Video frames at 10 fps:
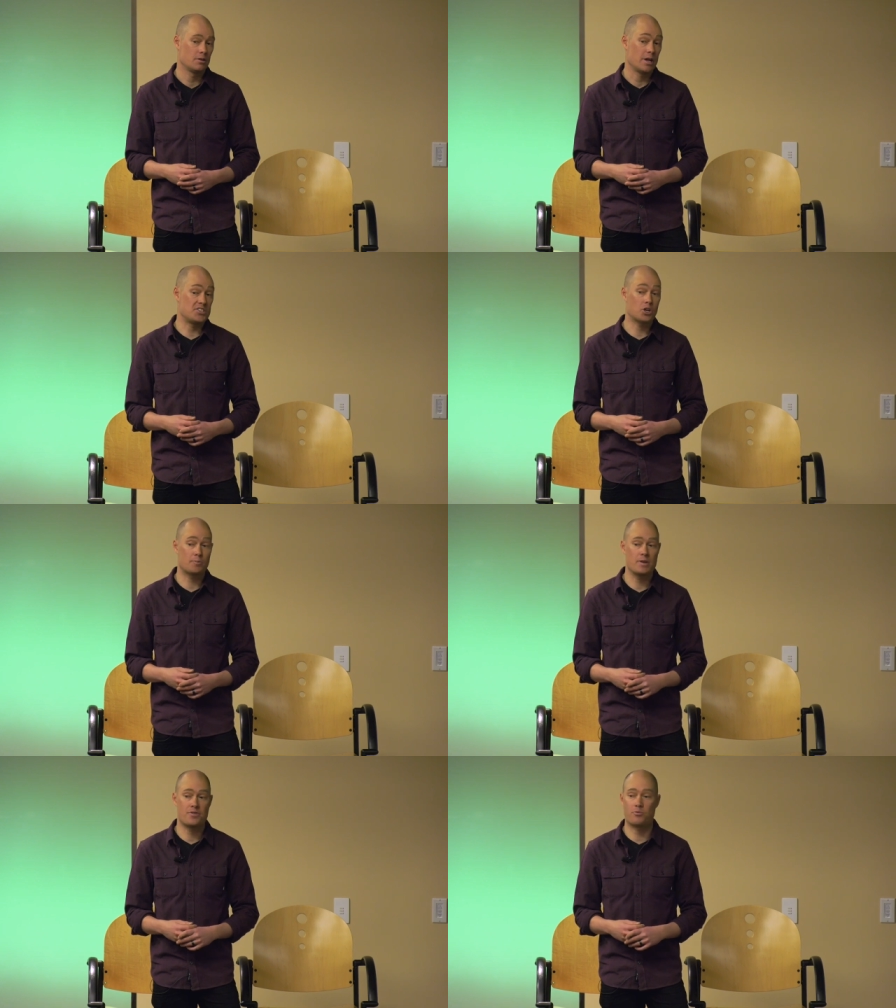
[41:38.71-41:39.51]
It
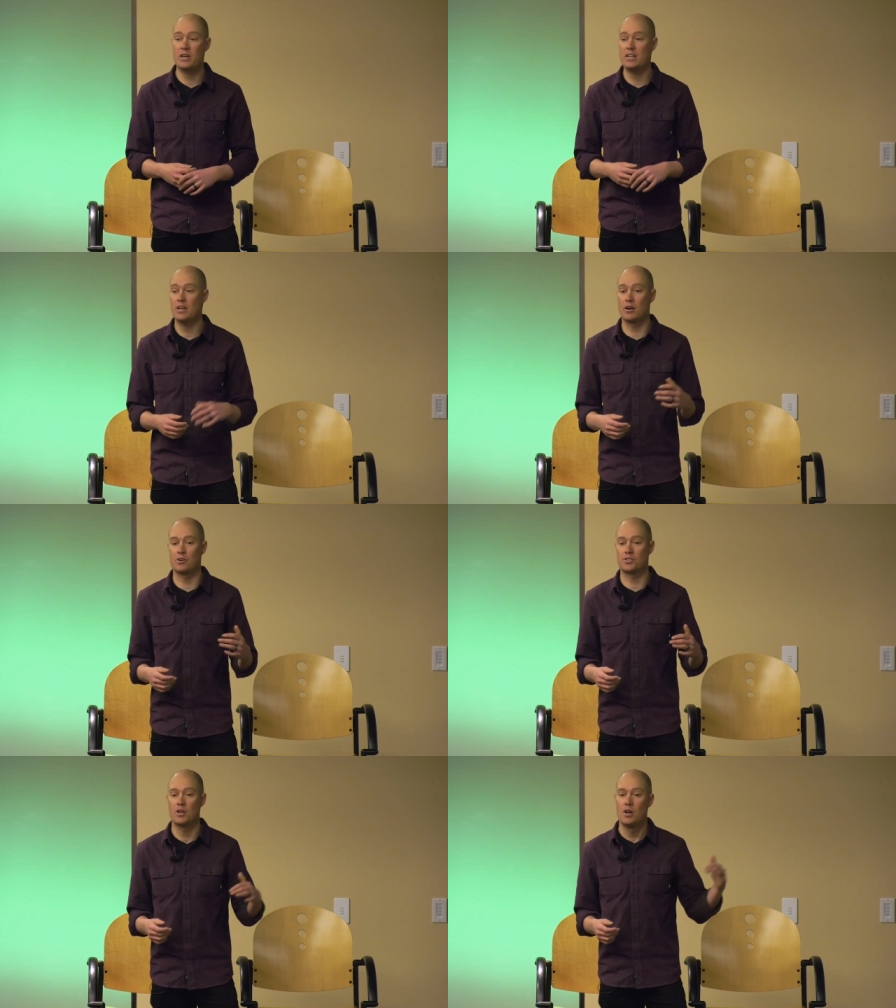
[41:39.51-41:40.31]
took me 3
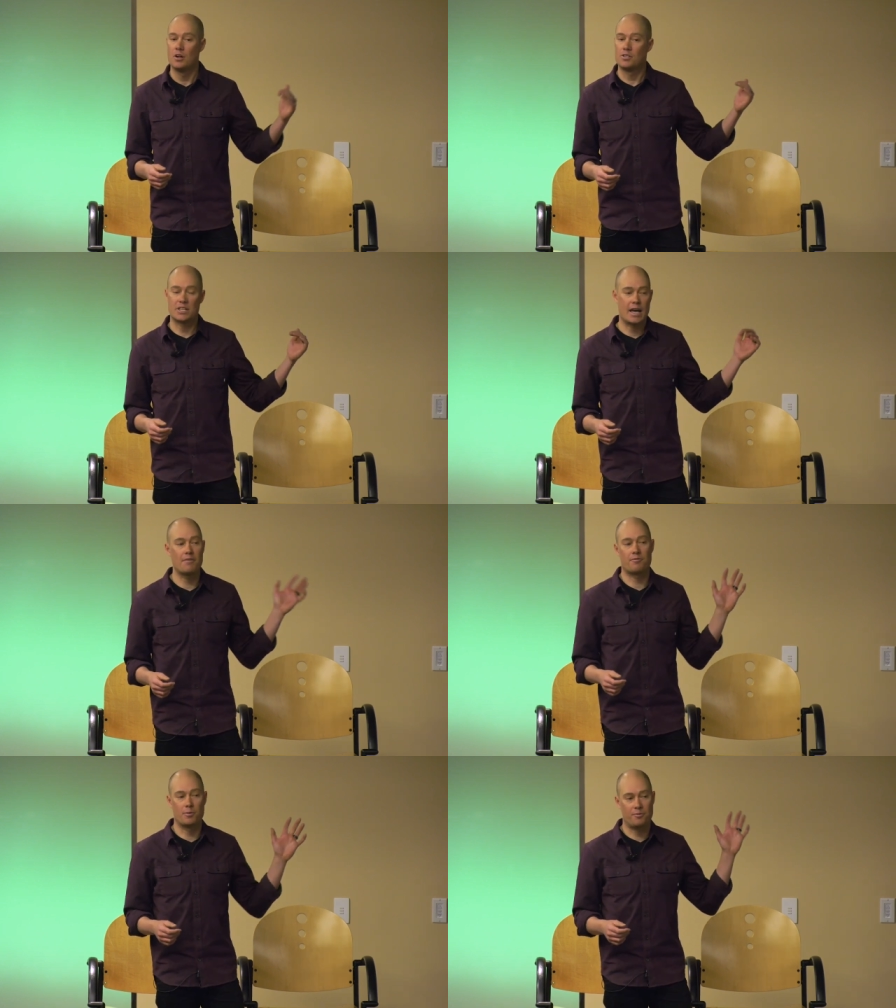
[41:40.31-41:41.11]
years to
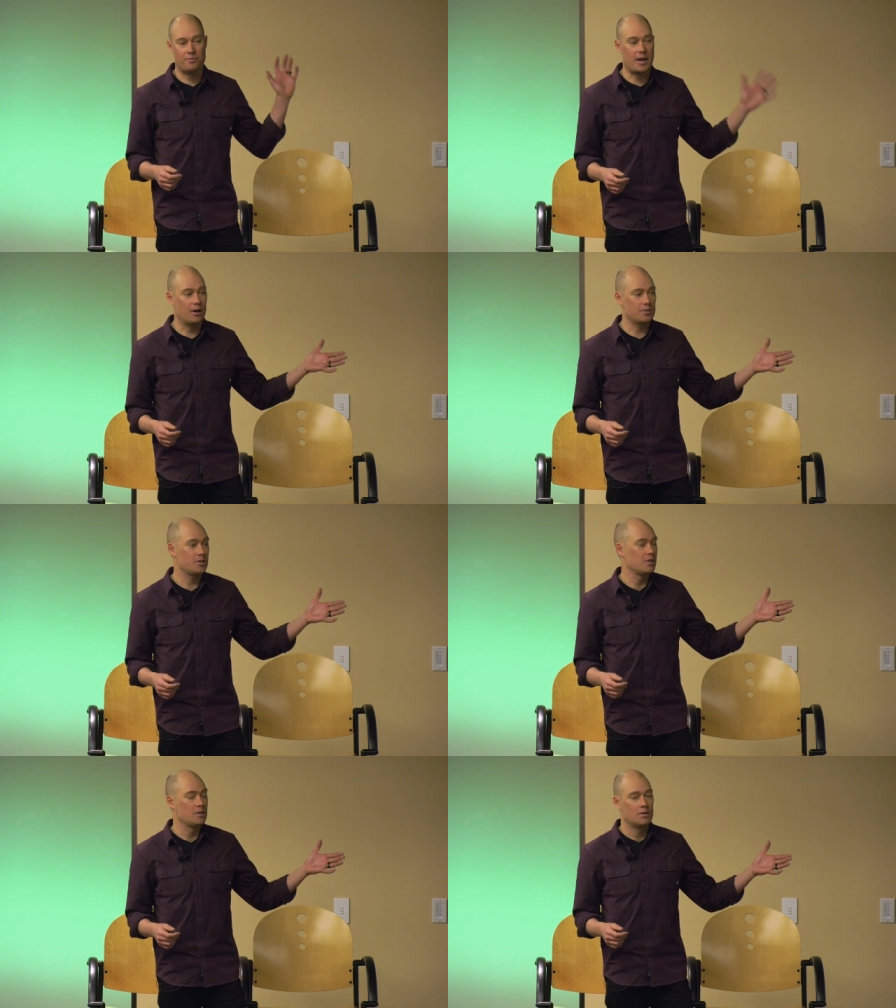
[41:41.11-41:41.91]
get from
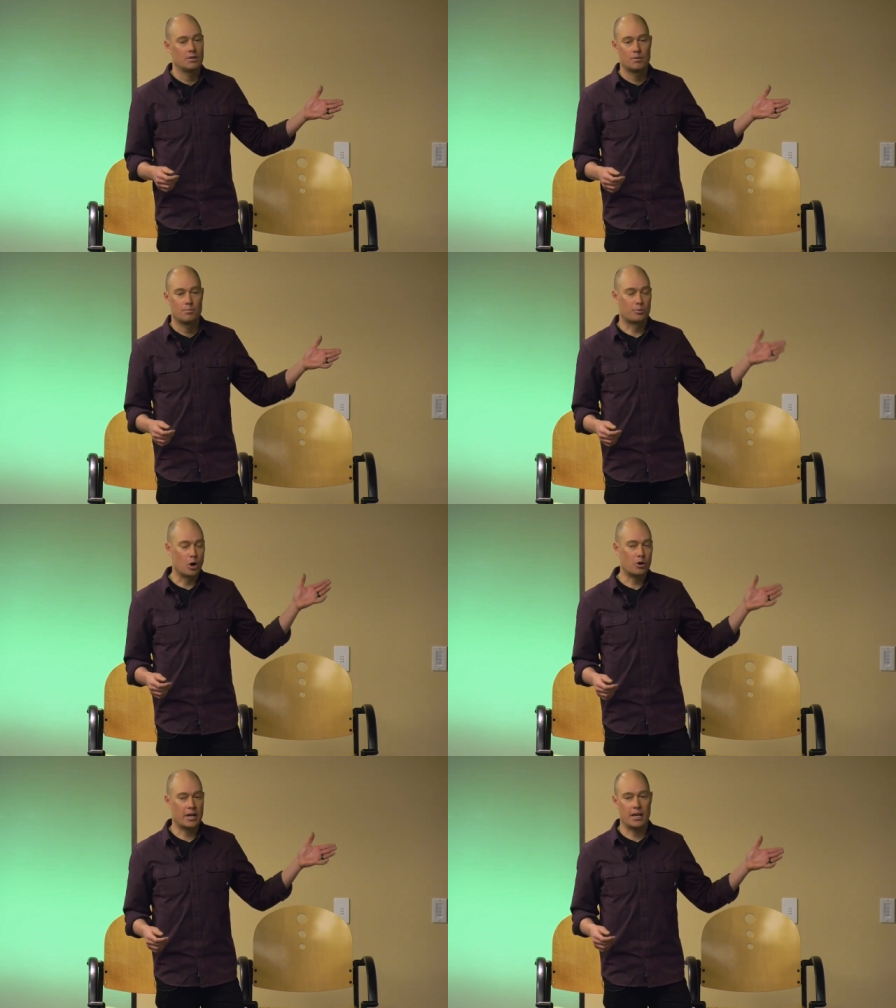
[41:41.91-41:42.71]
failed,
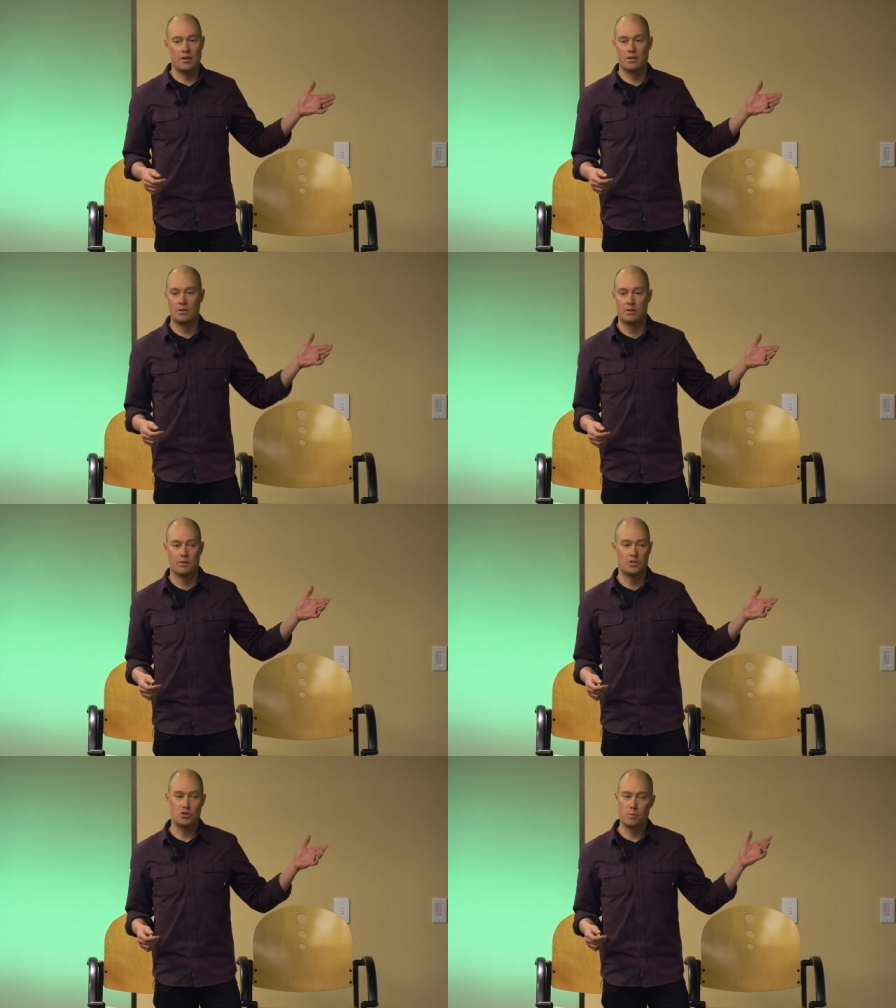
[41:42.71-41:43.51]
broken
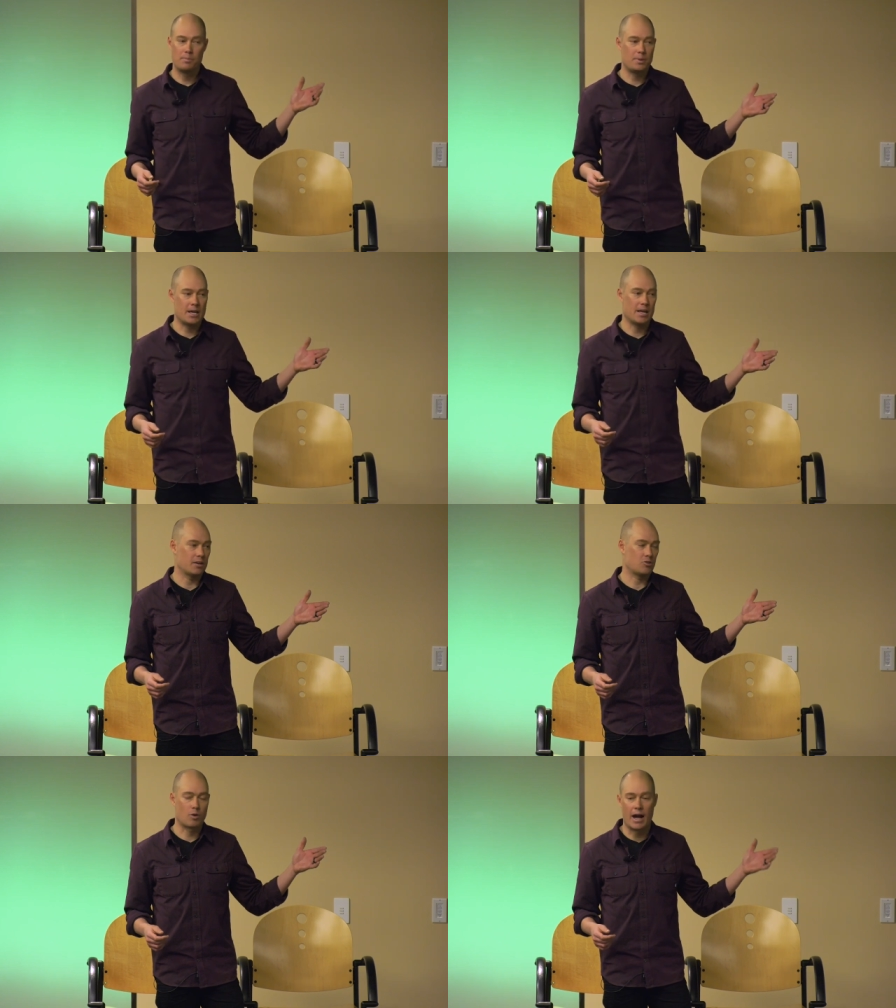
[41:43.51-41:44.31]
human
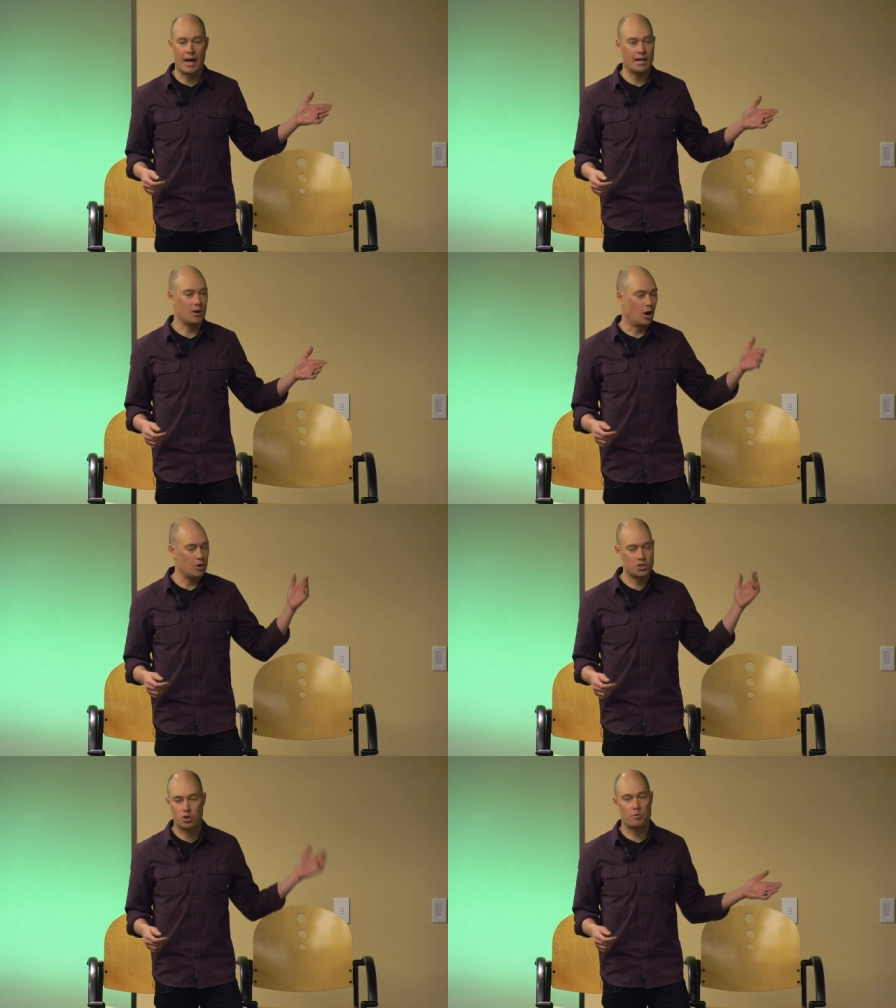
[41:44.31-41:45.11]
being, crying,
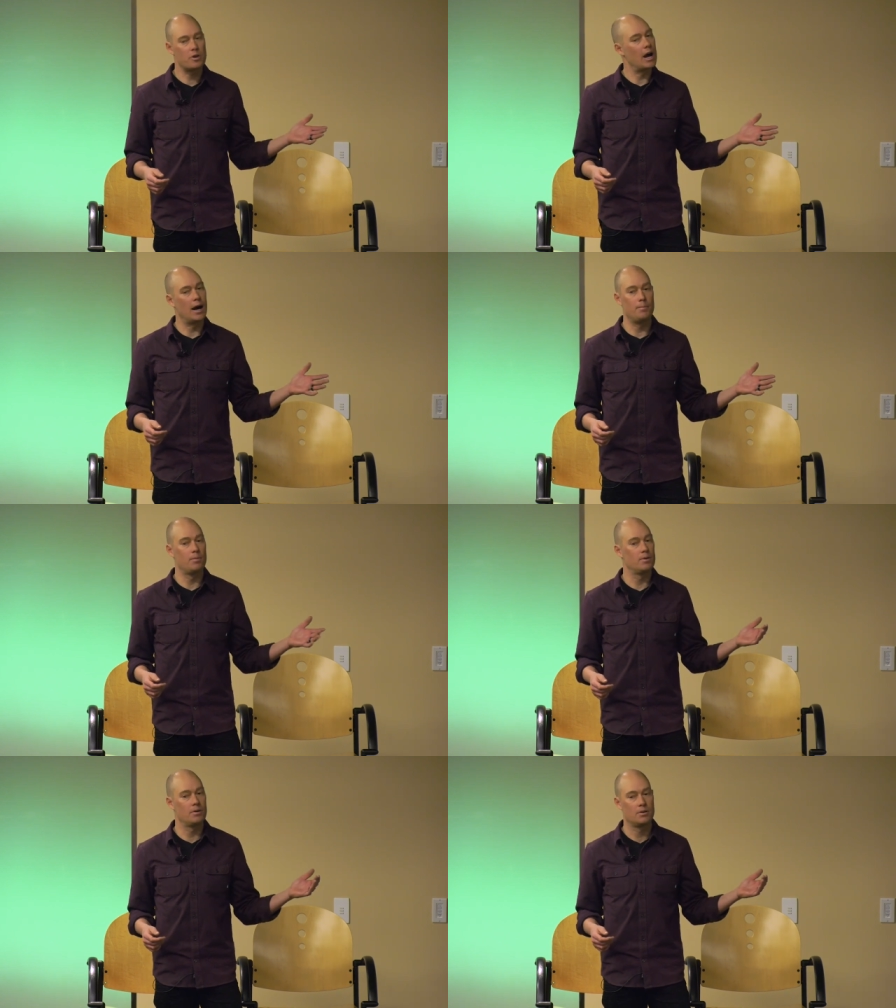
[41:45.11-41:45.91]
all screwed up,